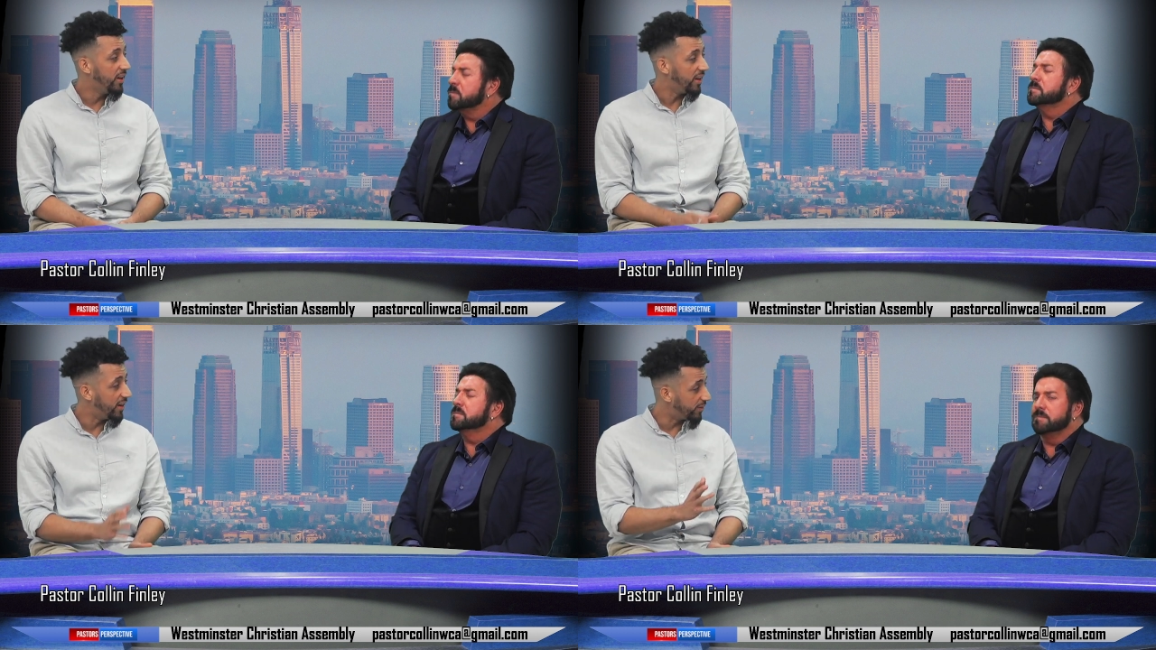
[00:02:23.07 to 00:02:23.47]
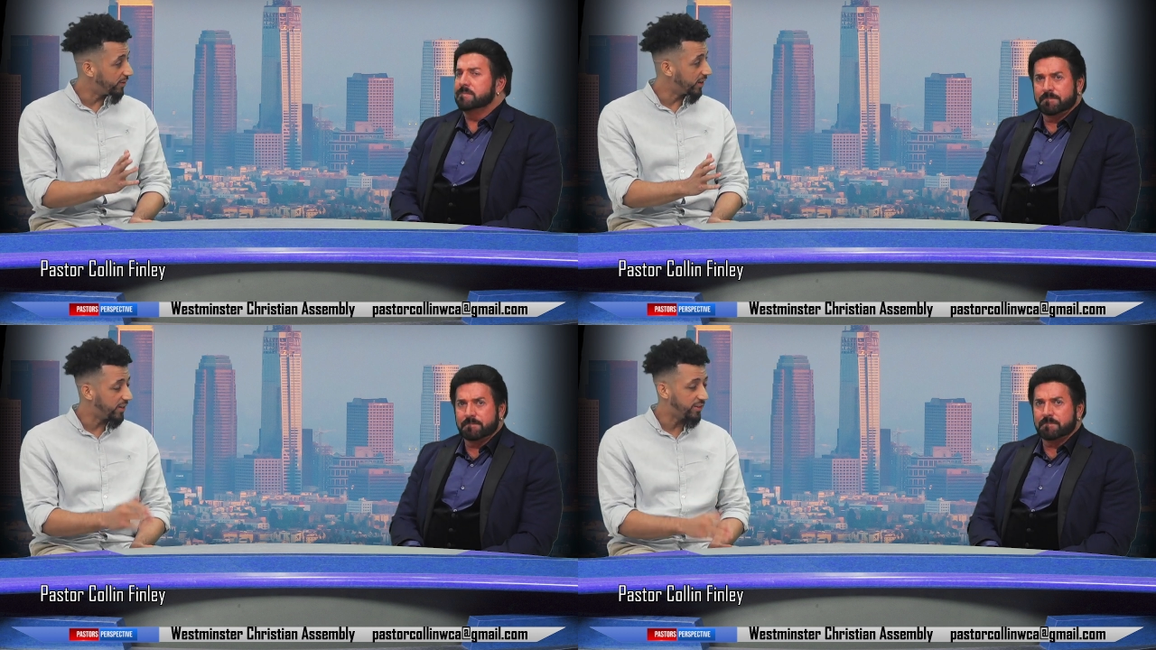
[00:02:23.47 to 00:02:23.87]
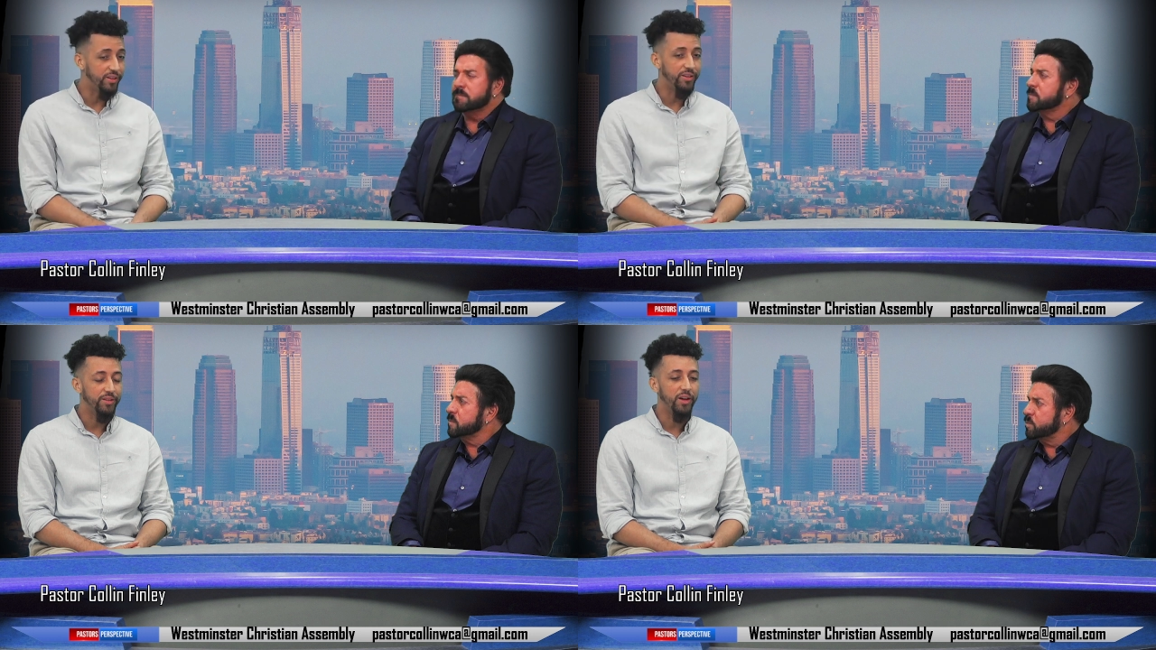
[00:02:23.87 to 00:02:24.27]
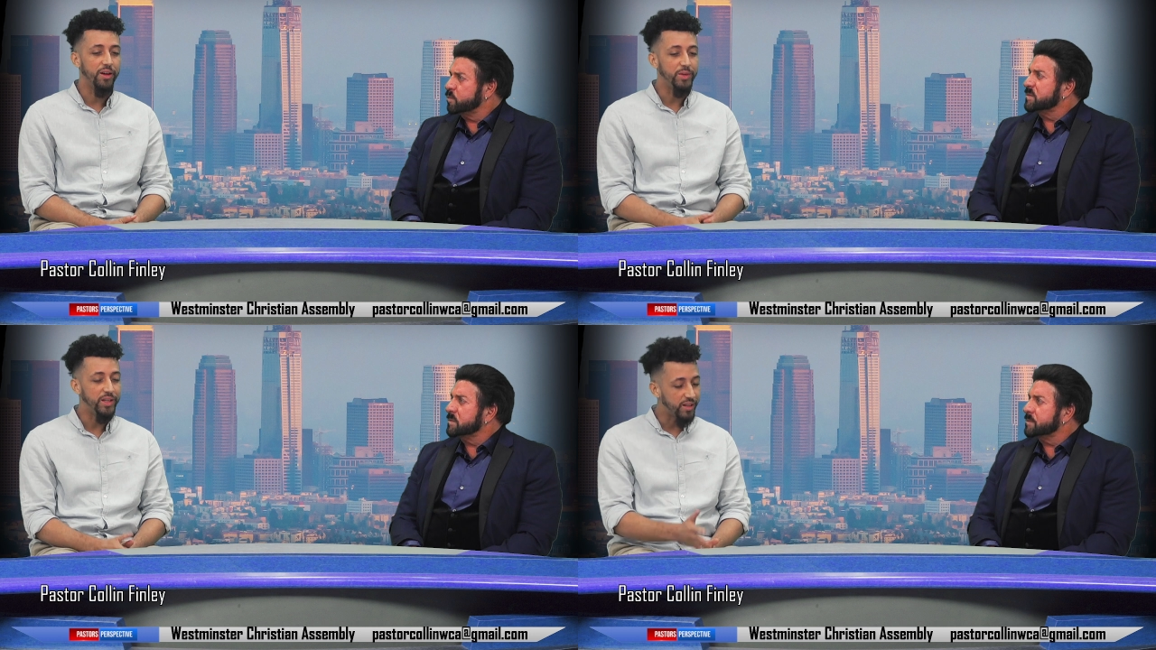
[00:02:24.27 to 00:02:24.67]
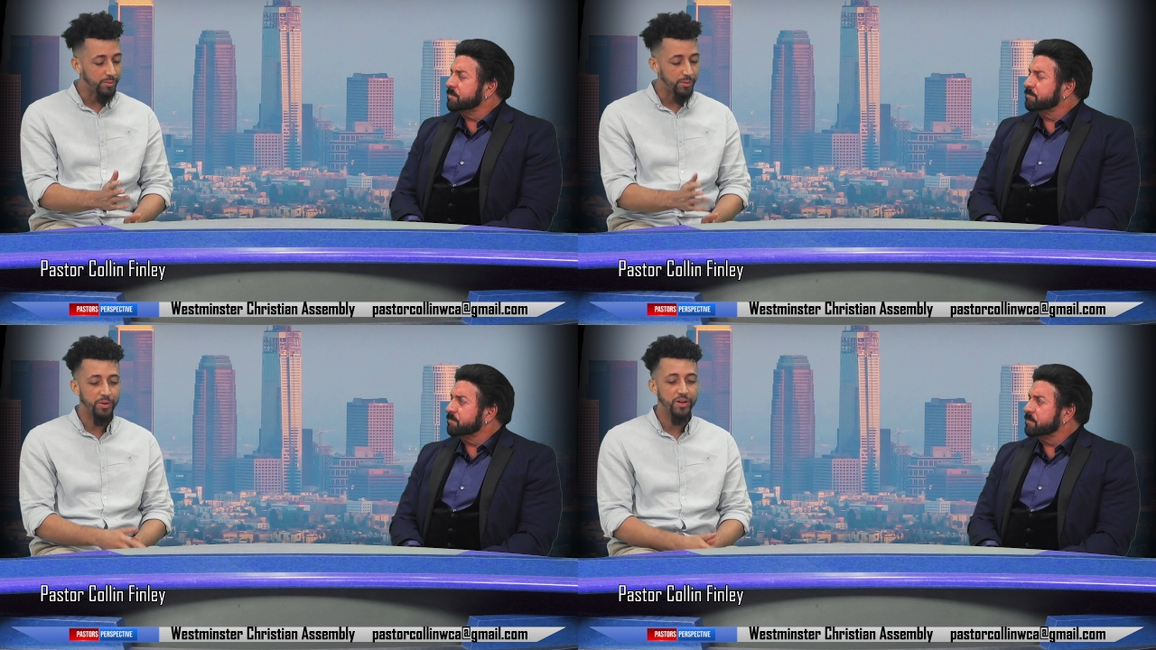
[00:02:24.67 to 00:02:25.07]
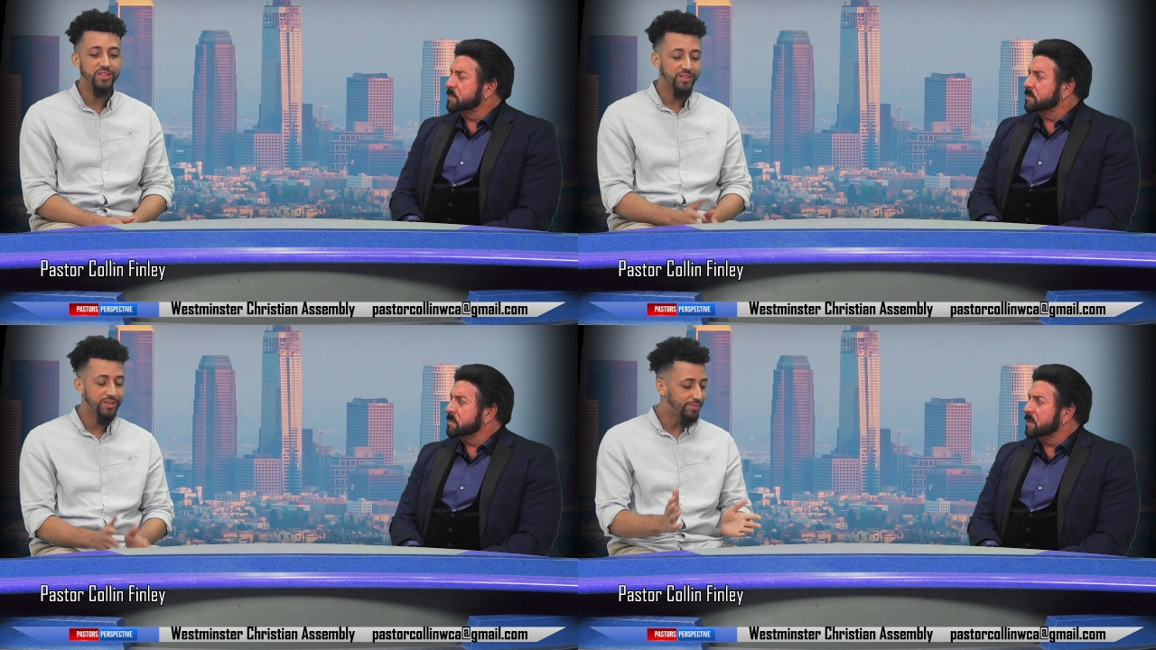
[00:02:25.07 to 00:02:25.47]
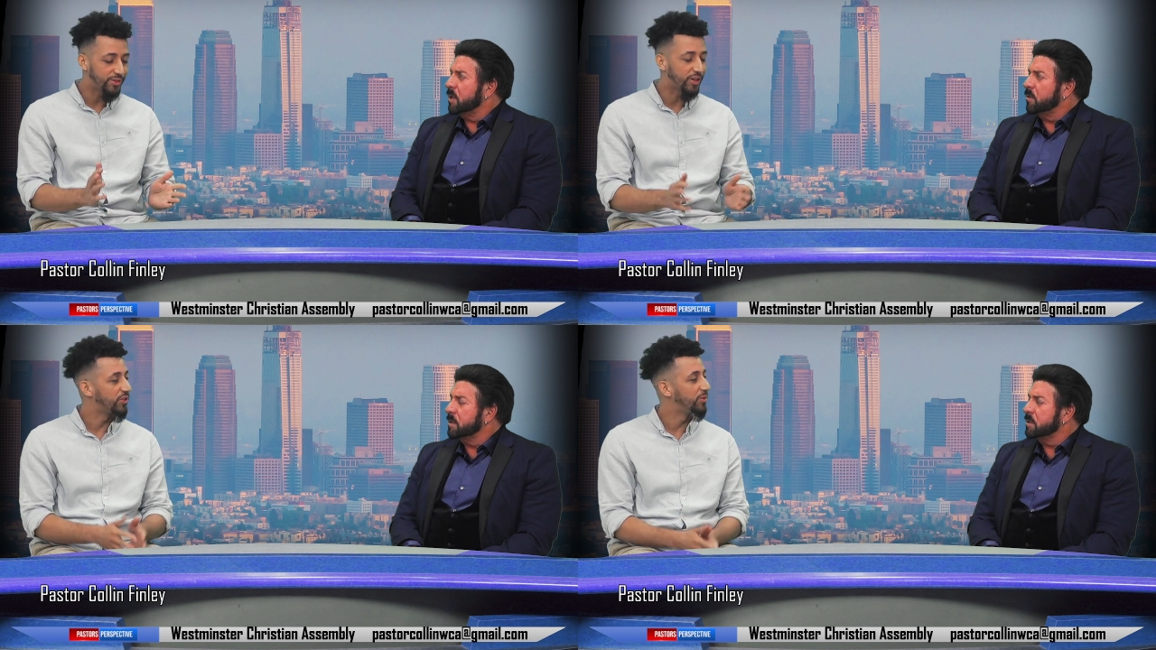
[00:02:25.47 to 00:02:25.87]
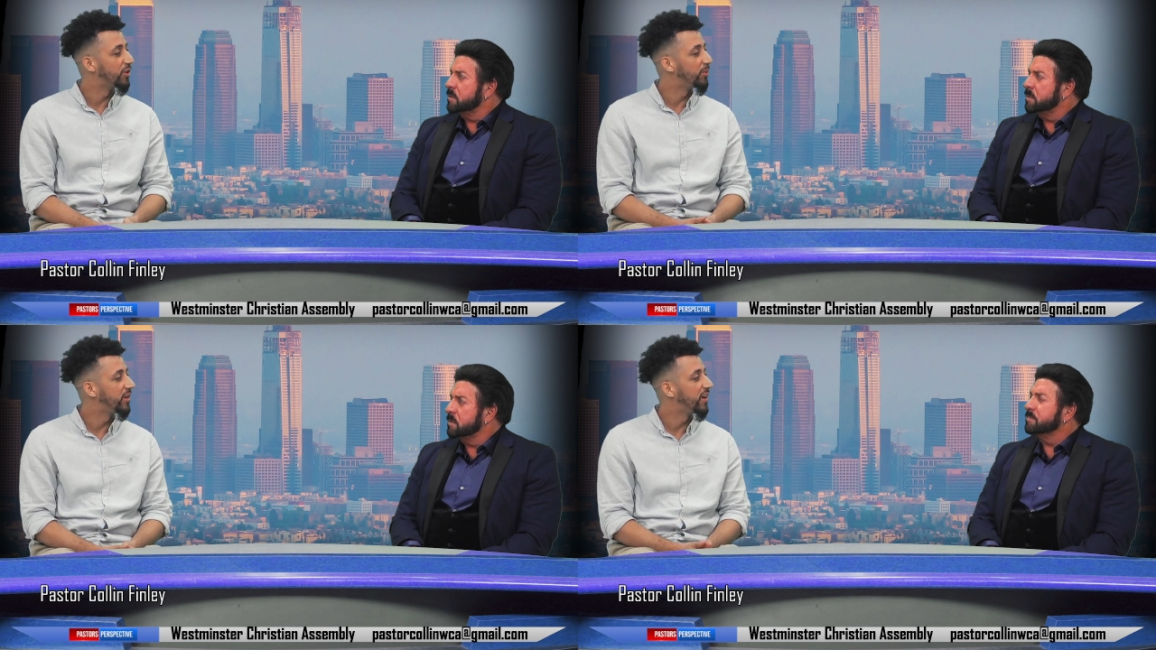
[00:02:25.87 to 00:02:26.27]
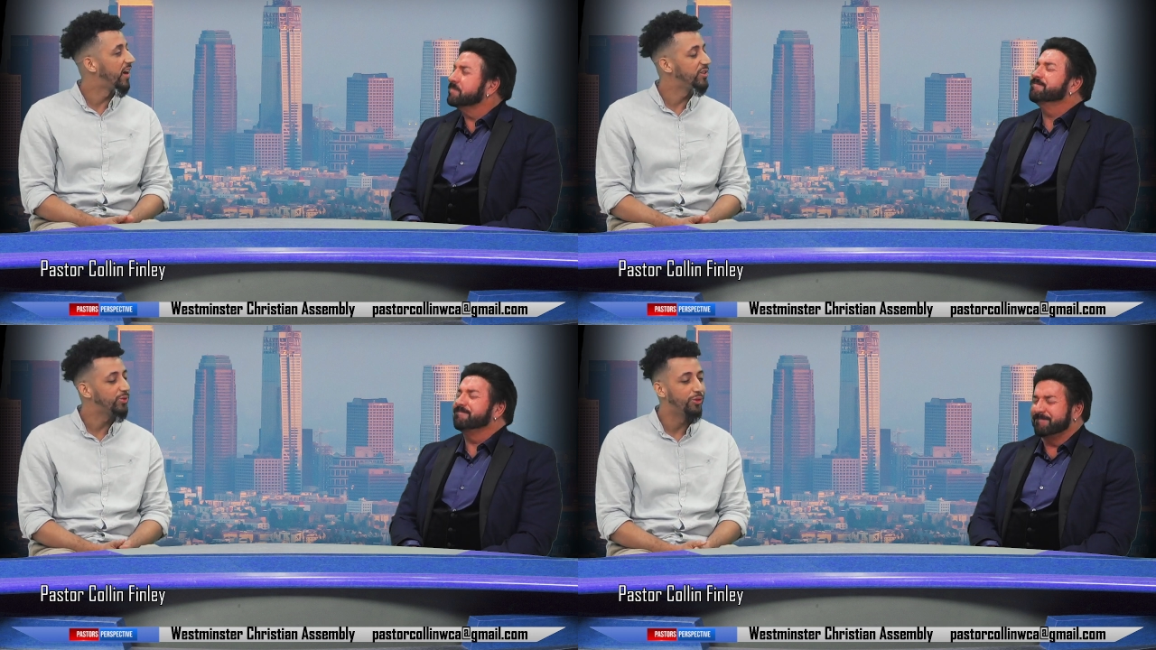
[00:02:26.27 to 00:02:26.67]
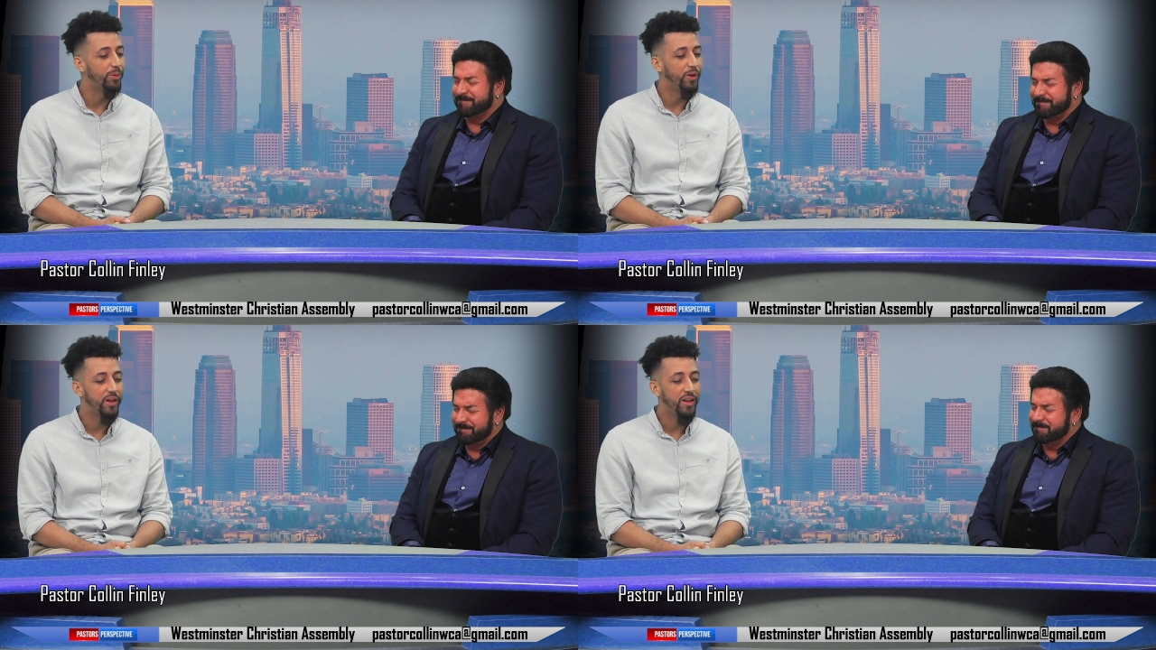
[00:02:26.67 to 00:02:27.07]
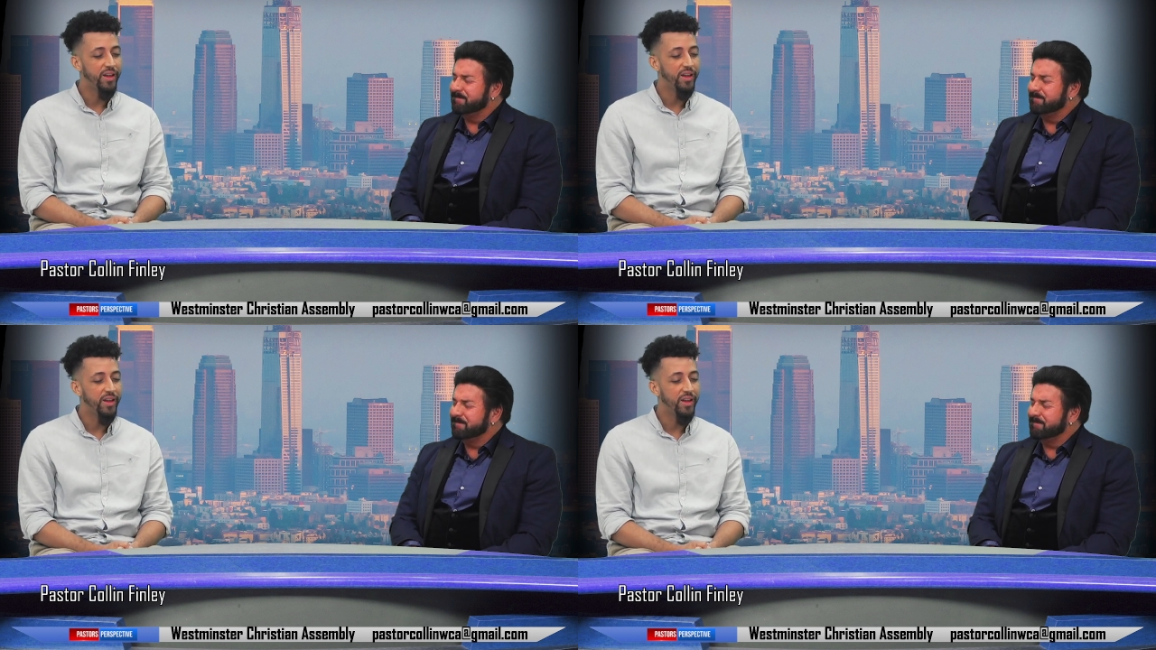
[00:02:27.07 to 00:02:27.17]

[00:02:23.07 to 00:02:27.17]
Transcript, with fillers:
Speaker 1: and never got to uh, meet him in person. Talked to him a little bit in high school, but